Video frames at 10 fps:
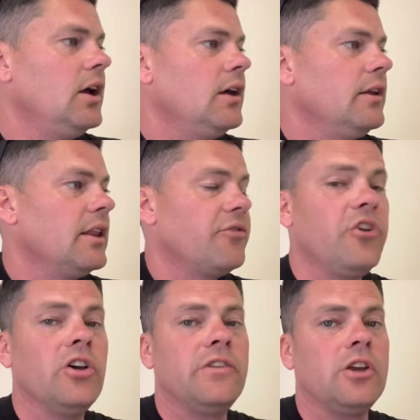Now the
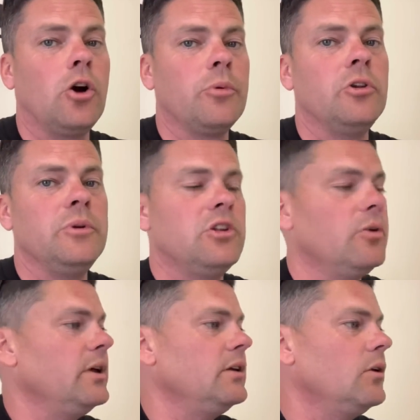first thing I'm going to be
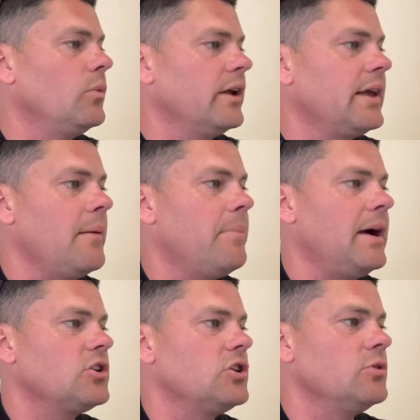doing when I get
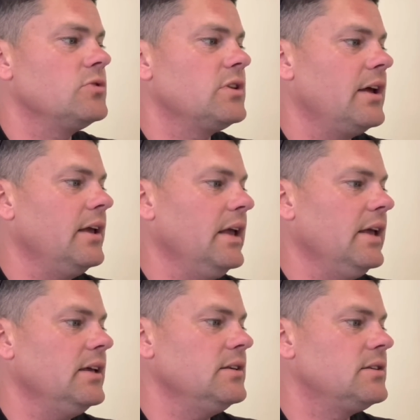back Tuesday
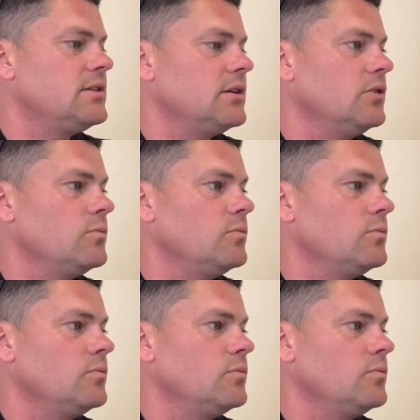is